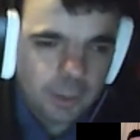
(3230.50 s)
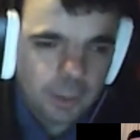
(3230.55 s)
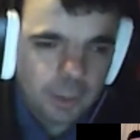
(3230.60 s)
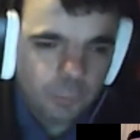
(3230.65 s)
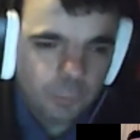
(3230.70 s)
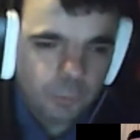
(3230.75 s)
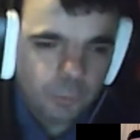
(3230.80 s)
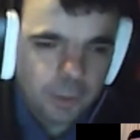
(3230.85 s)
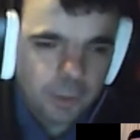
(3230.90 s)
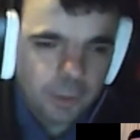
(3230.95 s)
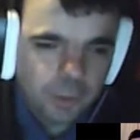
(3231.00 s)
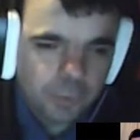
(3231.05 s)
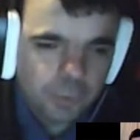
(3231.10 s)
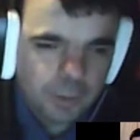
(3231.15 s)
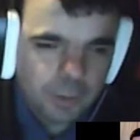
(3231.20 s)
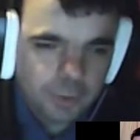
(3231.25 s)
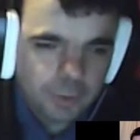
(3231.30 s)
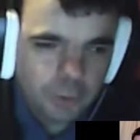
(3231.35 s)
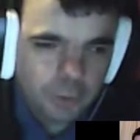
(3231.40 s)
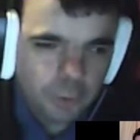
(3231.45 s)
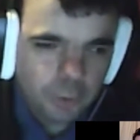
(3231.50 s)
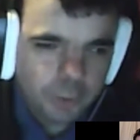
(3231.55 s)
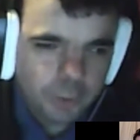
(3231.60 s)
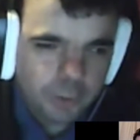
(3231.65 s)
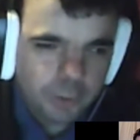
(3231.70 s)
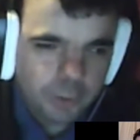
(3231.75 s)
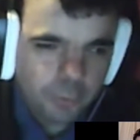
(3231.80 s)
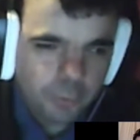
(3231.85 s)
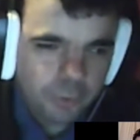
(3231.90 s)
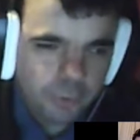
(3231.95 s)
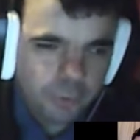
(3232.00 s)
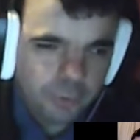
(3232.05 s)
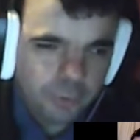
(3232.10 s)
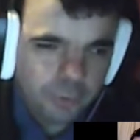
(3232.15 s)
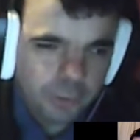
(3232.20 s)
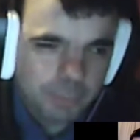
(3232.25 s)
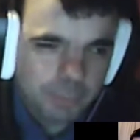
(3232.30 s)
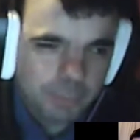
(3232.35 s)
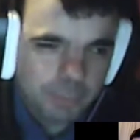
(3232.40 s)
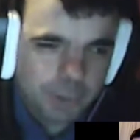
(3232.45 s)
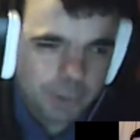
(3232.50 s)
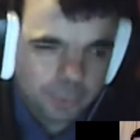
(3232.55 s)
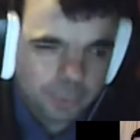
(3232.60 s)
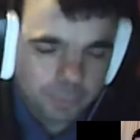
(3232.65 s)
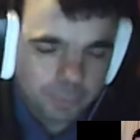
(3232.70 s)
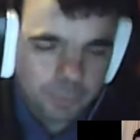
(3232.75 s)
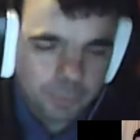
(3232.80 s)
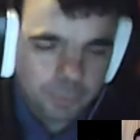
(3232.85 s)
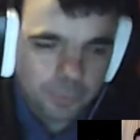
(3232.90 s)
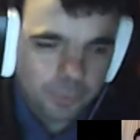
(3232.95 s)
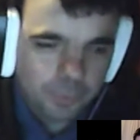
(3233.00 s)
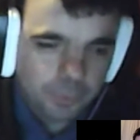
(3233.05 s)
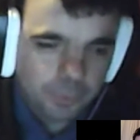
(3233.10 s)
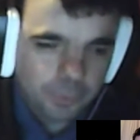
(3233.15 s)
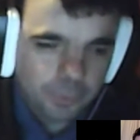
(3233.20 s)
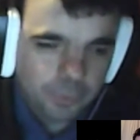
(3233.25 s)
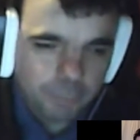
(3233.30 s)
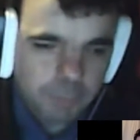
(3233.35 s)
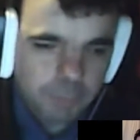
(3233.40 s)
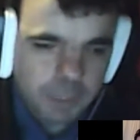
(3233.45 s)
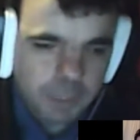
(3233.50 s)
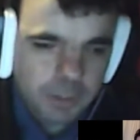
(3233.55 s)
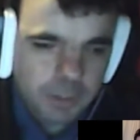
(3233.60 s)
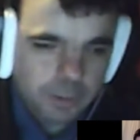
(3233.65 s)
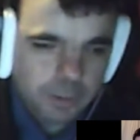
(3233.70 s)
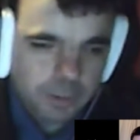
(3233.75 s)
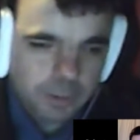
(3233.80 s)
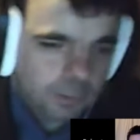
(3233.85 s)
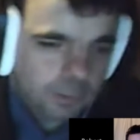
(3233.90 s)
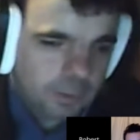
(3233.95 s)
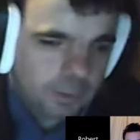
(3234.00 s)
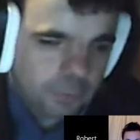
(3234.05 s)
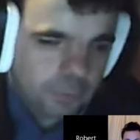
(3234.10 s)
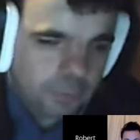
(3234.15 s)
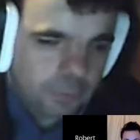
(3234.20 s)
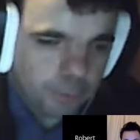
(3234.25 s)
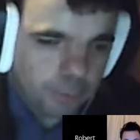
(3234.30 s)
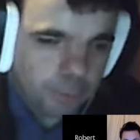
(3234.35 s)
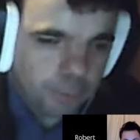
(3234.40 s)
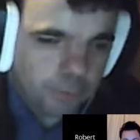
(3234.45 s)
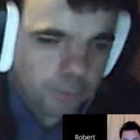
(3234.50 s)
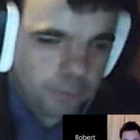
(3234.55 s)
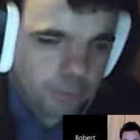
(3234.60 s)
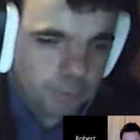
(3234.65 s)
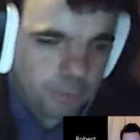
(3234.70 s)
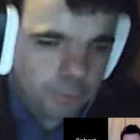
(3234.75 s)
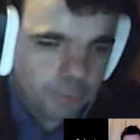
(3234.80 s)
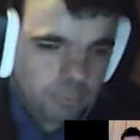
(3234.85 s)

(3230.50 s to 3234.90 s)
it would. I think the on air would only mess up if it was me that dropped out.